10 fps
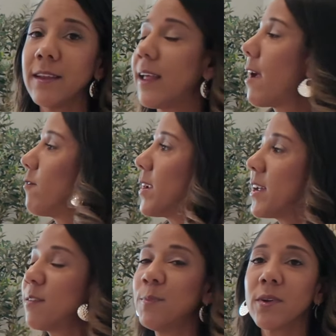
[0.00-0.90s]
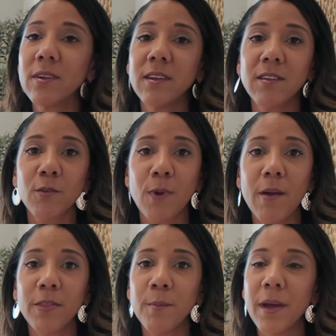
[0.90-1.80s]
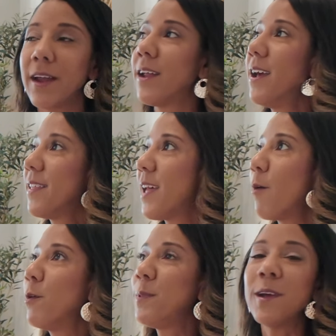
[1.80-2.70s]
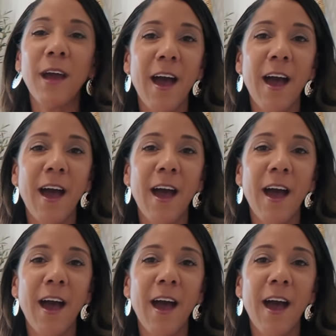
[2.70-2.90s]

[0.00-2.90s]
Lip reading: then they have nice built-ins around the bed. That would be an